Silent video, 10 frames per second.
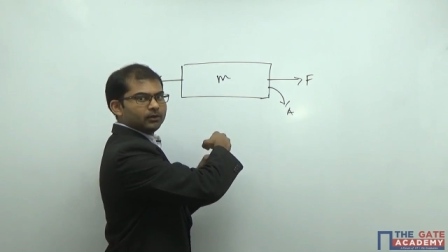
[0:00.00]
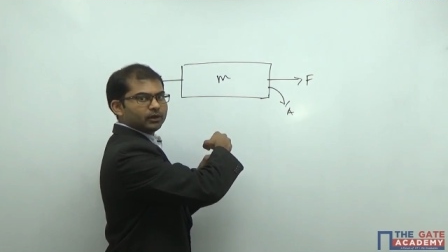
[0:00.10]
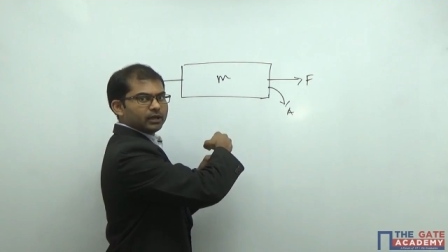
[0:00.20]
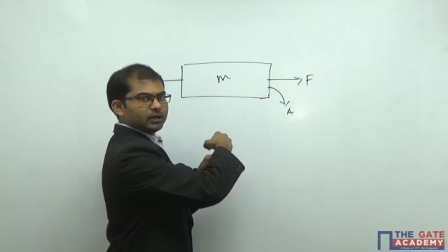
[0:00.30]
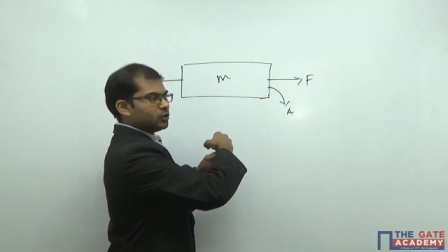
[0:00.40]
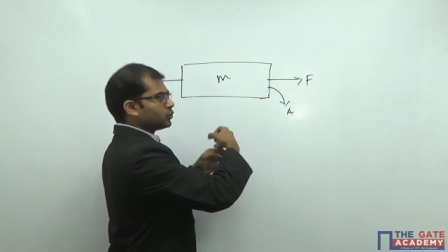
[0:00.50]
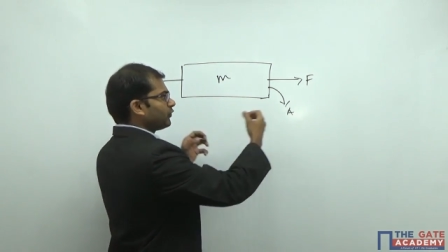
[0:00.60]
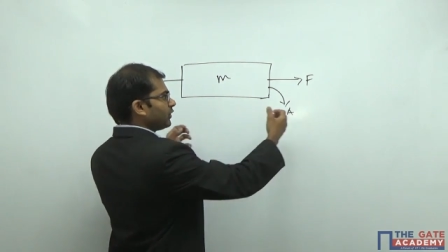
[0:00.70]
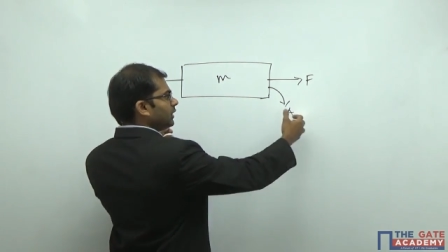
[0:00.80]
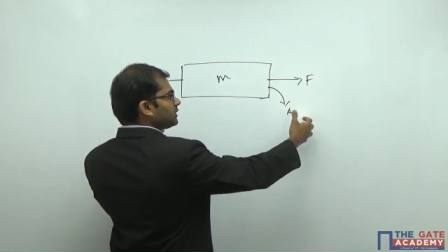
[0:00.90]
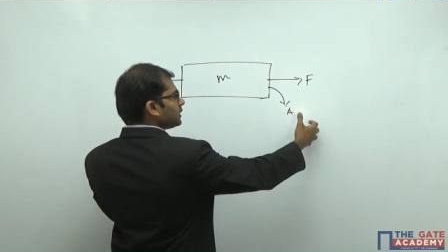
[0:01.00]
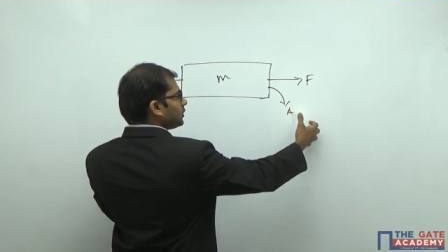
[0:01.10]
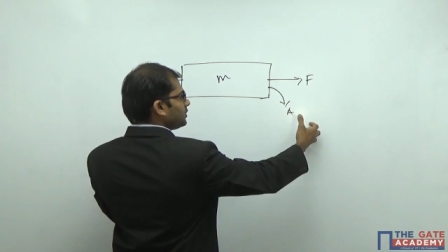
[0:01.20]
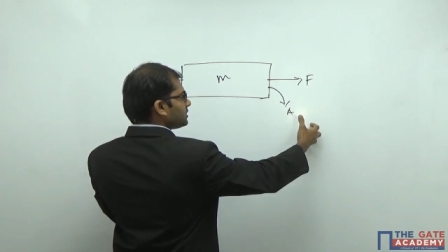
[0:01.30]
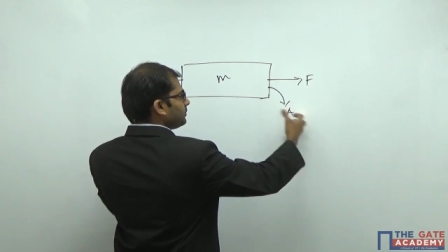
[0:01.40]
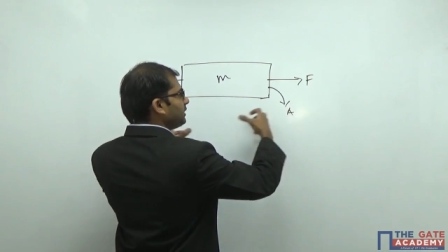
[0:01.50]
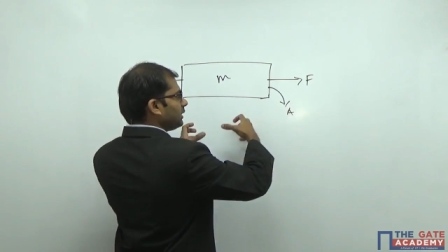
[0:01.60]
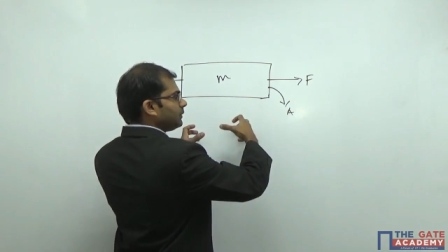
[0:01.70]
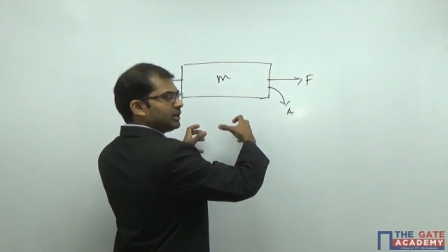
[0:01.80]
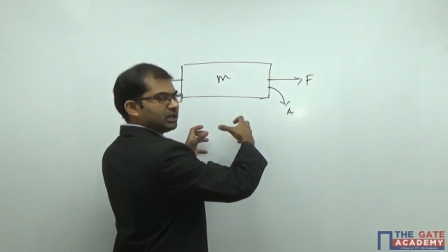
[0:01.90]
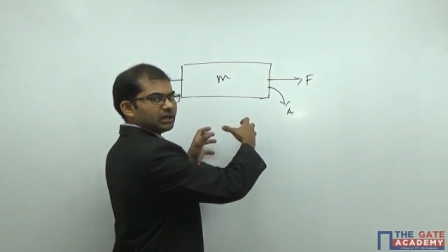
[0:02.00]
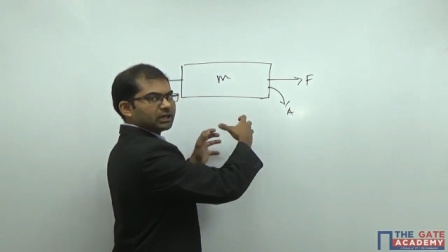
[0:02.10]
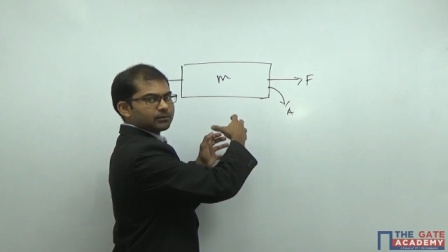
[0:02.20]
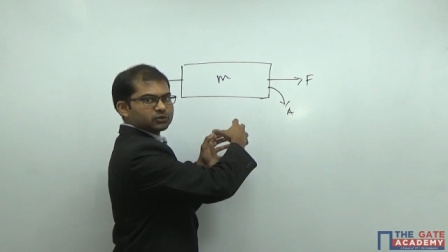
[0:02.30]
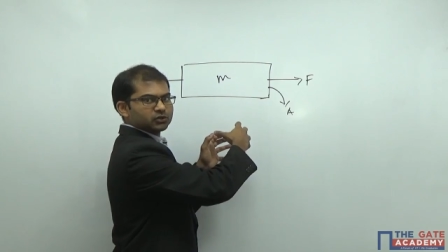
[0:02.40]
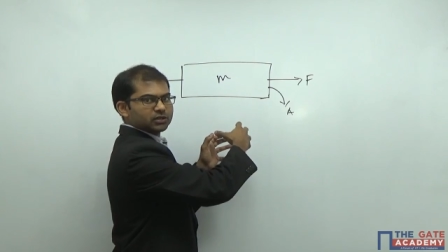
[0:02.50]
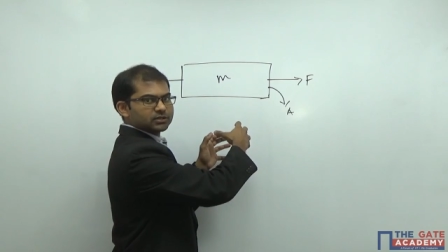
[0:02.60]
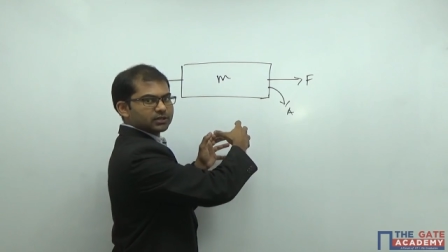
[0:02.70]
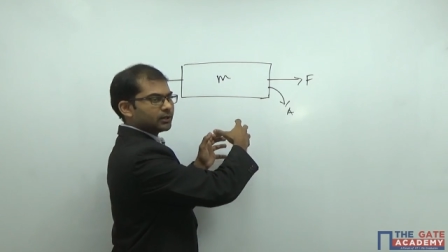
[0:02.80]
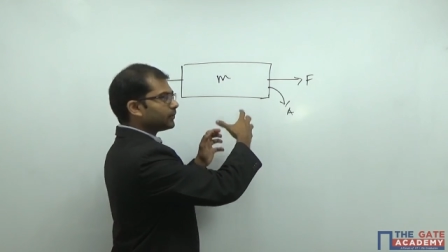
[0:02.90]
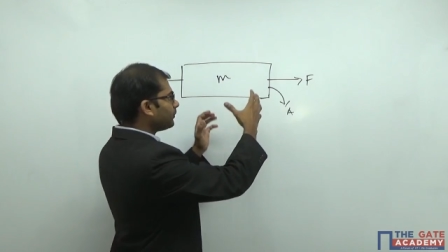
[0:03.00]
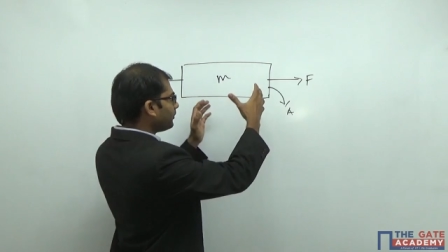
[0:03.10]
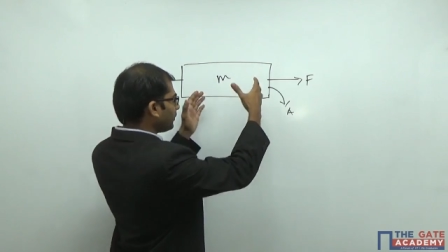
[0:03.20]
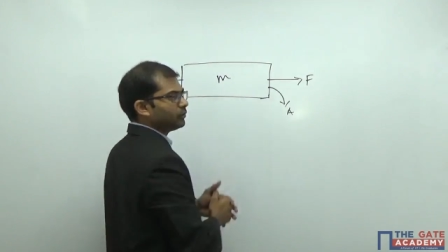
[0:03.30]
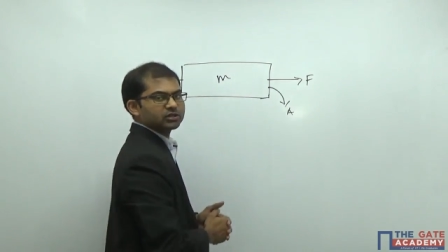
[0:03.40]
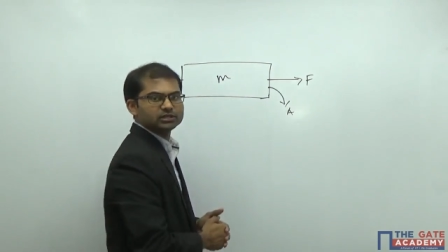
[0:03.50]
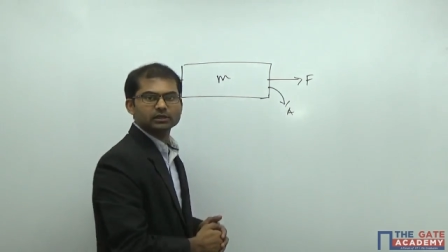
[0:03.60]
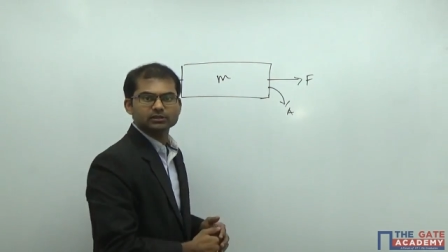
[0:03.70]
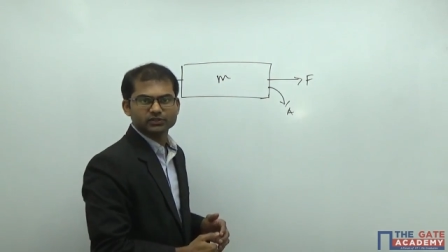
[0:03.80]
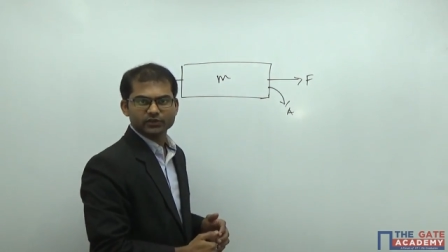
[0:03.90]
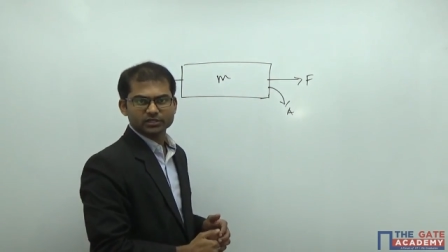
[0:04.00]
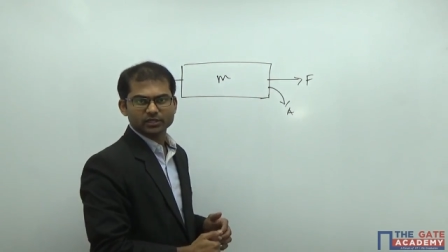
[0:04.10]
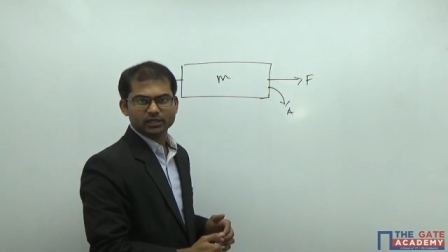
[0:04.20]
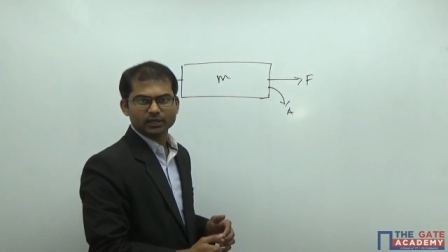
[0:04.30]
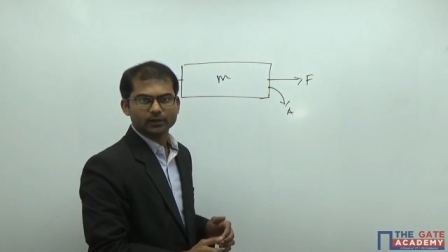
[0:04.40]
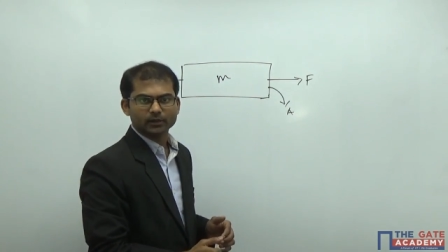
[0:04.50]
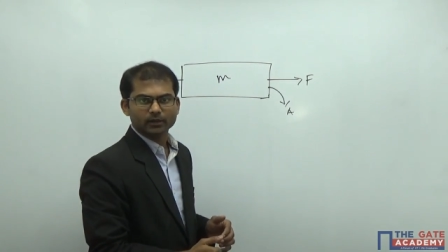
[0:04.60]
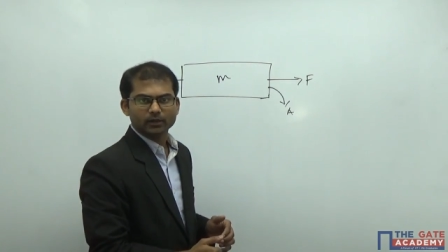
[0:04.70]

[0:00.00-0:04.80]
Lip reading: Okay, so if you release the loads, immediately it comes to this original situation here,